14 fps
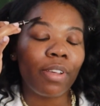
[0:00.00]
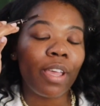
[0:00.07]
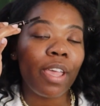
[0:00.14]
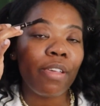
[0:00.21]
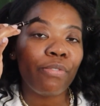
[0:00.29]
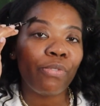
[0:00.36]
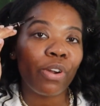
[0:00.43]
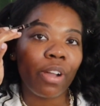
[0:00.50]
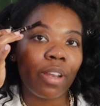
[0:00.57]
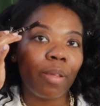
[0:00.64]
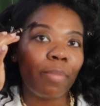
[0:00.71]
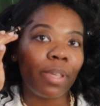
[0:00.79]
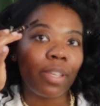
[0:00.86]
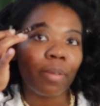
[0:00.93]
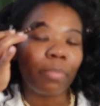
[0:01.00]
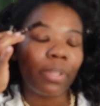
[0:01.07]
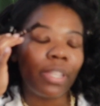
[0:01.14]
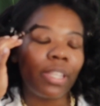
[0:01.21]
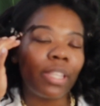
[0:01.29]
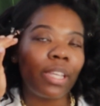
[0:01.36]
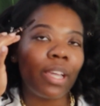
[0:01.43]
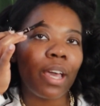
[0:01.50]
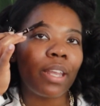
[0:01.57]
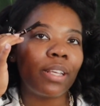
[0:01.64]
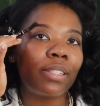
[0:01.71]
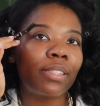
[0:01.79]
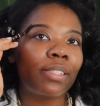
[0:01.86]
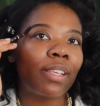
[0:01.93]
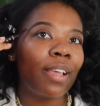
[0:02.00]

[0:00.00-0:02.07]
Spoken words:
if we're gonna be completely honest.